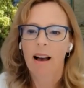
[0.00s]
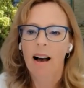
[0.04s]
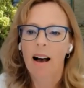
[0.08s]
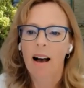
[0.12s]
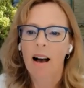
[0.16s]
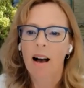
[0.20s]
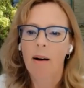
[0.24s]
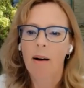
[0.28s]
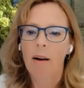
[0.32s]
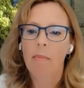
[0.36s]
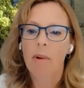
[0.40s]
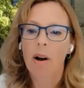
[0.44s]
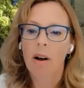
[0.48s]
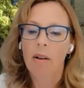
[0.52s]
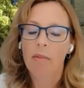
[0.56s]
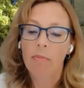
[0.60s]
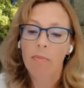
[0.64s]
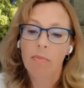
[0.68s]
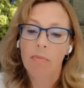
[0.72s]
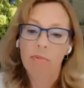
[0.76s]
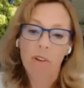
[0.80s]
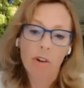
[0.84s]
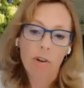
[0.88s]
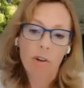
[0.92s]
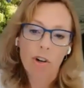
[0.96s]
Um,
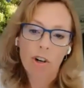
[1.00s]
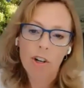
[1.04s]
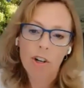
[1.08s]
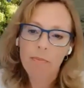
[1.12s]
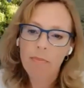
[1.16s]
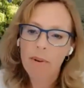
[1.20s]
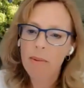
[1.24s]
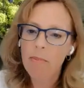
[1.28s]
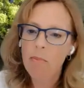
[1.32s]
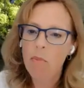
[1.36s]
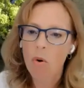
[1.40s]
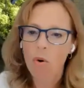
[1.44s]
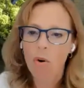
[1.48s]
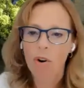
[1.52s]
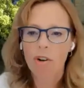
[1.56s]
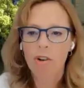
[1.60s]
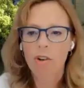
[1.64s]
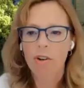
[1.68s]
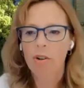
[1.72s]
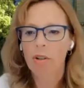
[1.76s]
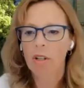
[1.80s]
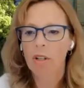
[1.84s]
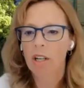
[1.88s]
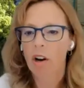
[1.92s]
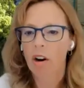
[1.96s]
there could be more
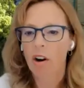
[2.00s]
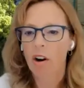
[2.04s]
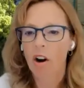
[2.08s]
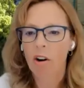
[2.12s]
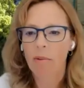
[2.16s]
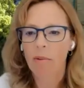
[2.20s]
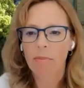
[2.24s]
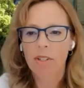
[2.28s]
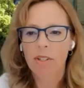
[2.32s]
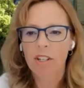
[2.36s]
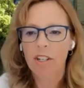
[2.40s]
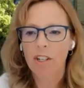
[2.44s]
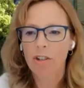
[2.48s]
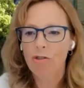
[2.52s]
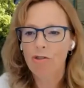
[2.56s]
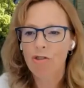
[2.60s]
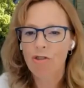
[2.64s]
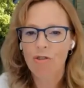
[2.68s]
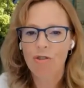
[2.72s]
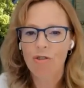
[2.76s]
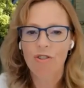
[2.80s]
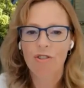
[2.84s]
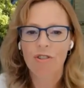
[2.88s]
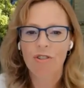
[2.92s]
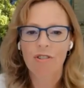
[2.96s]
nuclear arms
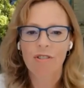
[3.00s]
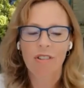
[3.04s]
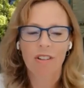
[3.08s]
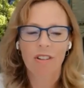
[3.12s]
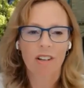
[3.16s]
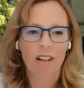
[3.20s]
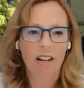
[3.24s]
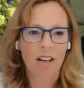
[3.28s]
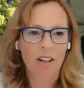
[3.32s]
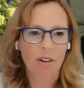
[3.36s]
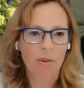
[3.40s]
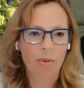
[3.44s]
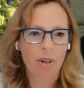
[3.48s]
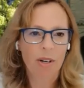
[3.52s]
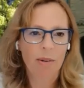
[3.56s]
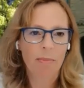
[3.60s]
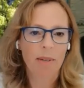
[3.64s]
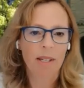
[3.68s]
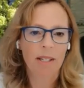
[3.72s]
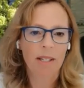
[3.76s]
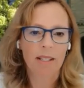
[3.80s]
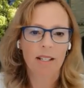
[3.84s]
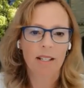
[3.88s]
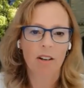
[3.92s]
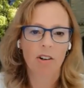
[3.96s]
control
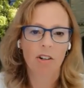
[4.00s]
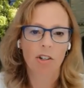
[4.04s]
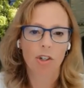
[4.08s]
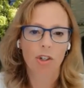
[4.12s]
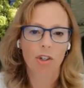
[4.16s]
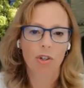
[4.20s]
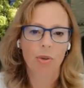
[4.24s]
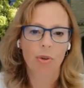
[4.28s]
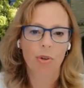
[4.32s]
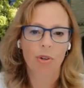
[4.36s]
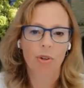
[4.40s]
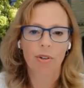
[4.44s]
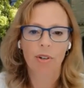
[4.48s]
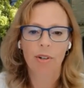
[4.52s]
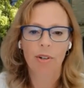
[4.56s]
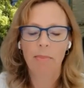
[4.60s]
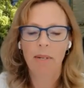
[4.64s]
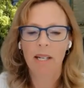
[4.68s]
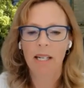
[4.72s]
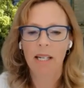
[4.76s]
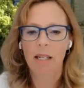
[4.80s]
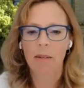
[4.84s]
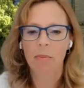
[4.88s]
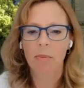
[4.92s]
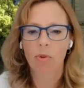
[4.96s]
agreements on shorter and
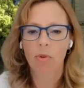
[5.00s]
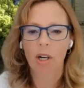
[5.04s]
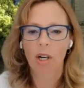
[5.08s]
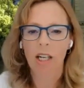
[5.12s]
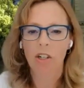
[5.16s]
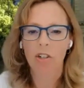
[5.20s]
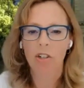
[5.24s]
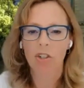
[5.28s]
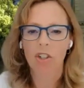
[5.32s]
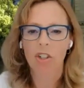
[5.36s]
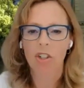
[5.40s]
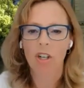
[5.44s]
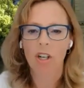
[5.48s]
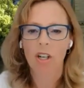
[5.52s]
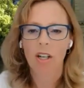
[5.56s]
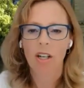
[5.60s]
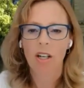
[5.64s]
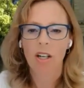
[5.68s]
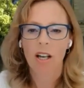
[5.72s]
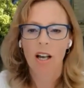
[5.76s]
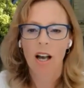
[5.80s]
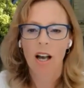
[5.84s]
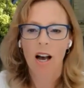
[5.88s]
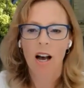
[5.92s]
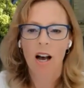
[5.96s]
medium range
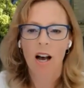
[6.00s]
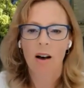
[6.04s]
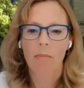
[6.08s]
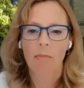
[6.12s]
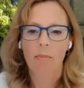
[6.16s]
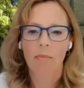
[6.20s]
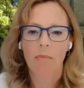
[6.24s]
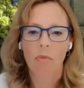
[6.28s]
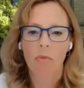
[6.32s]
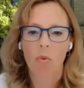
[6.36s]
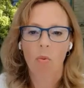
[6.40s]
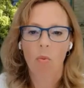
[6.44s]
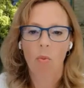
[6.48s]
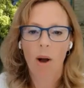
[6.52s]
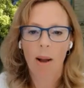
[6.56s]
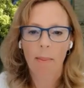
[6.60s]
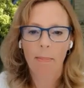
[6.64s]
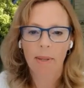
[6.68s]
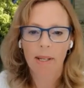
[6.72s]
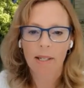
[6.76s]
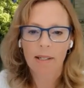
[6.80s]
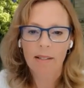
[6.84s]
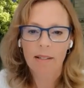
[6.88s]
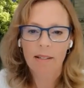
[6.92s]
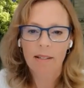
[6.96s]
um,
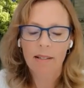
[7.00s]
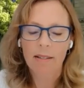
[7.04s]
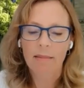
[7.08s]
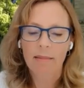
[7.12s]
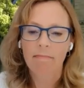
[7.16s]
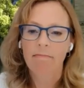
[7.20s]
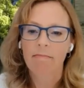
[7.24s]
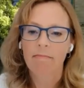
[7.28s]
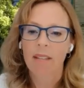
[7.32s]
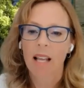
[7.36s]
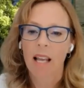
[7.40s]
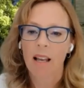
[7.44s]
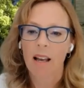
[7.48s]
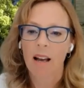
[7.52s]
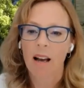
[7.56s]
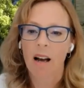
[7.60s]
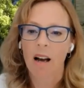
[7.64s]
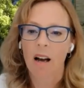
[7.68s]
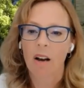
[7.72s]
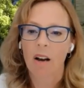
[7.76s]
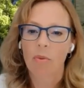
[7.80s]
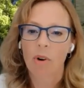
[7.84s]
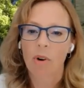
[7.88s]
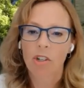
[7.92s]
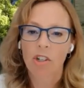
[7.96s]
weapons.
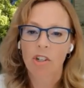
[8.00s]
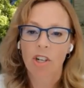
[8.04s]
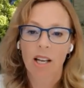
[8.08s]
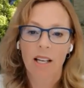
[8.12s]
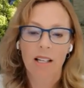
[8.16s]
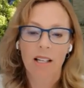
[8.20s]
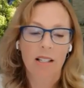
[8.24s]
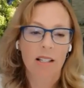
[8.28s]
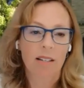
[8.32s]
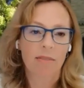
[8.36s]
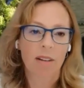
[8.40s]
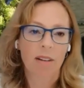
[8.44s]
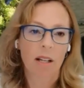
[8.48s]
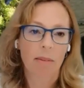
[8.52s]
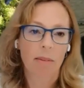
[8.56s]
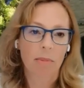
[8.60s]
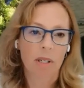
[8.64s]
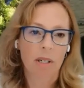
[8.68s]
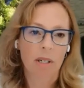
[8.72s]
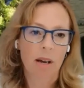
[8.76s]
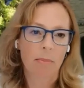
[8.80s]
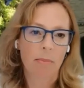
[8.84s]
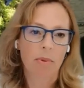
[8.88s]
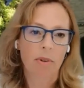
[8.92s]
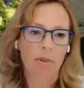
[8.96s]
Uh, Russia has
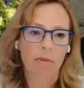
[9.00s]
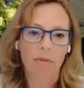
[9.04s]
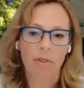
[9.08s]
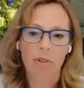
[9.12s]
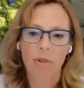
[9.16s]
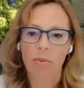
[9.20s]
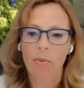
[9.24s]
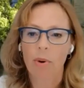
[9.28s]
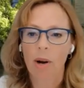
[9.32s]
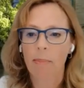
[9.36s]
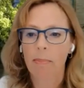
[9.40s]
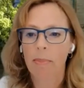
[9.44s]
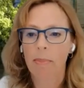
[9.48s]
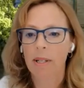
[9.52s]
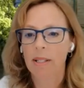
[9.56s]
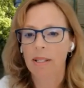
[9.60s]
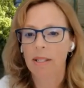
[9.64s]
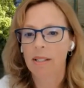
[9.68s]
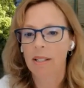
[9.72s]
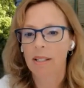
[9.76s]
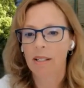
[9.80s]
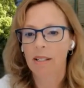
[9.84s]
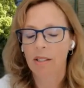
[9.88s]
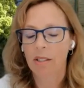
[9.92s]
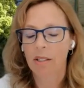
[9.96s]
developed a number of new
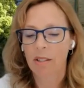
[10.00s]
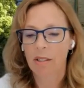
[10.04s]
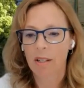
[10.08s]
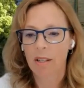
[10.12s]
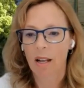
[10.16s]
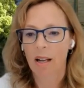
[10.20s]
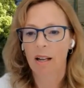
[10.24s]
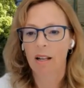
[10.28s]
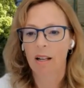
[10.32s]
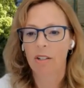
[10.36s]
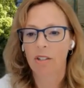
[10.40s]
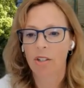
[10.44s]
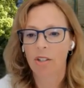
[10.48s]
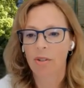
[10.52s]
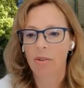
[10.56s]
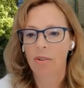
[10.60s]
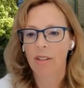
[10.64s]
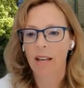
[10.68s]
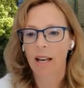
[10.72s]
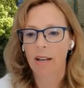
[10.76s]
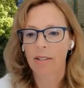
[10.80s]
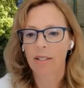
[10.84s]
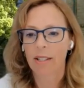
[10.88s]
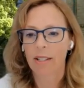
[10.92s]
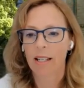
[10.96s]
weapons since uh,
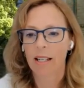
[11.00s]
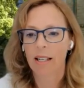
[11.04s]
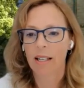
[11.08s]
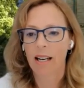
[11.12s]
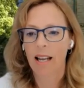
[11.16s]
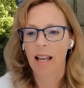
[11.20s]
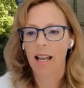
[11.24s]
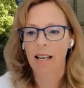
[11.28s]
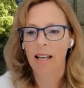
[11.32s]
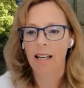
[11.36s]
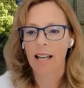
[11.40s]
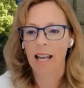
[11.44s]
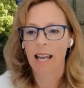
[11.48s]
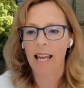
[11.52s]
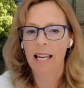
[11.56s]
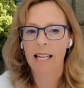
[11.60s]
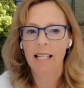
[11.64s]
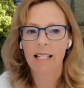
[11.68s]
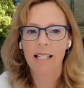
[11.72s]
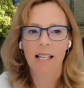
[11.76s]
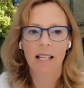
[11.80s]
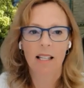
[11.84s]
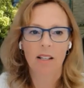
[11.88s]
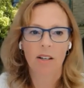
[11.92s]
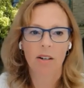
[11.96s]

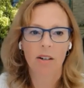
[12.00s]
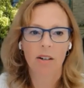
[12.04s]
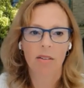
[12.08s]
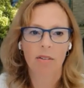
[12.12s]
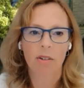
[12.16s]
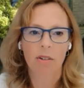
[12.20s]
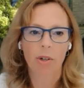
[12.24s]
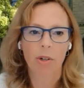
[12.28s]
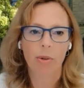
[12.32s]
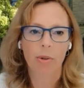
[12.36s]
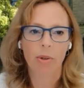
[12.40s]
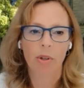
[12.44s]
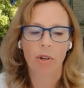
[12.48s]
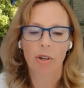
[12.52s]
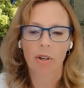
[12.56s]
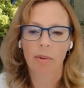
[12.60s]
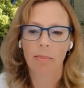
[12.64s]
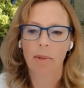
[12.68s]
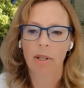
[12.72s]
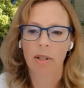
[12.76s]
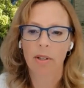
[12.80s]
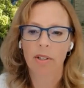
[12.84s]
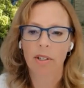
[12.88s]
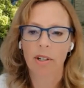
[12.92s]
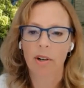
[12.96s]
2008 in their new look
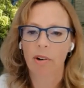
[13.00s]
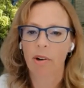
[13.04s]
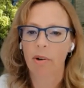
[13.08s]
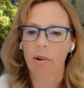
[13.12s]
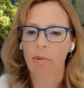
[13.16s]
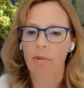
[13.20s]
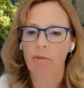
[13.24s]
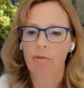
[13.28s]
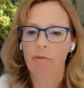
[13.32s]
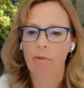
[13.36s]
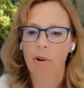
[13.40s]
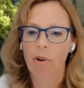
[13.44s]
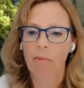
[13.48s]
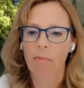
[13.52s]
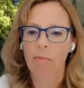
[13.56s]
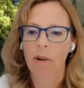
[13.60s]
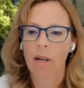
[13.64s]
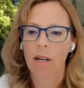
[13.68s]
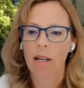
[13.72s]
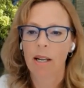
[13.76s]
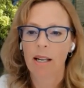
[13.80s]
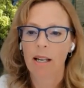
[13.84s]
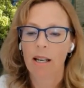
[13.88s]
military reform.